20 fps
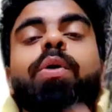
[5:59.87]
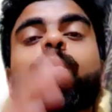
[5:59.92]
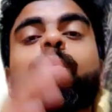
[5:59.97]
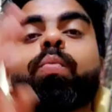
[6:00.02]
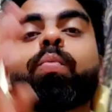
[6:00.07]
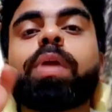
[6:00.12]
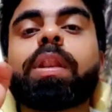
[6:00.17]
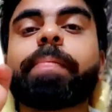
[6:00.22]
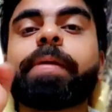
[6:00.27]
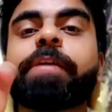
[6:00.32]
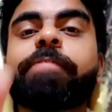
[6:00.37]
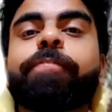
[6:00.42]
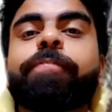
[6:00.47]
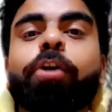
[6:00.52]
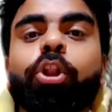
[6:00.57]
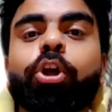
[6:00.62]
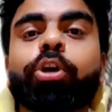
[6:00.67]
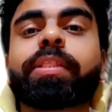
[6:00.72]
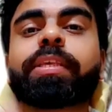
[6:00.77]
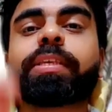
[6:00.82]
will be
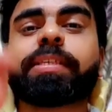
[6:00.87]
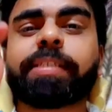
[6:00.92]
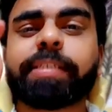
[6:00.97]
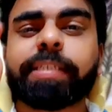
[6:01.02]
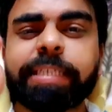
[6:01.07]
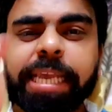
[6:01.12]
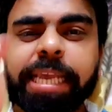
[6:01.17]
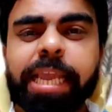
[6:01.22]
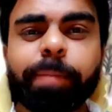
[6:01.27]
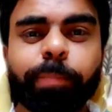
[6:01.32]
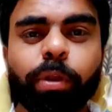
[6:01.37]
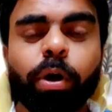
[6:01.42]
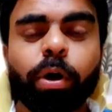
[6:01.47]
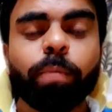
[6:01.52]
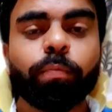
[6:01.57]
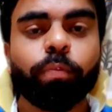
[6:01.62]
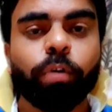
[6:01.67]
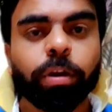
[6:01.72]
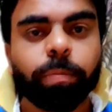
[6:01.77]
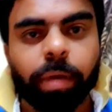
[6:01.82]
following the same
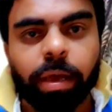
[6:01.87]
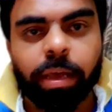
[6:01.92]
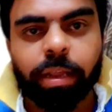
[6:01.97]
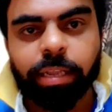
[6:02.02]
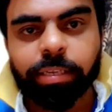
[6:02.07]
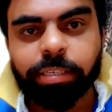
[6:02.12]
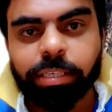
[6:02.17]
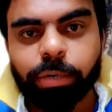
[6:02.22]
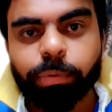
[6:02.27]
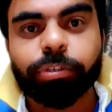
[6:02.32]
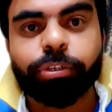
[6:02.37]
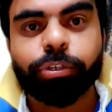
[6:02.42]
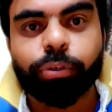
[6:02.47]
norm what Maharashtra was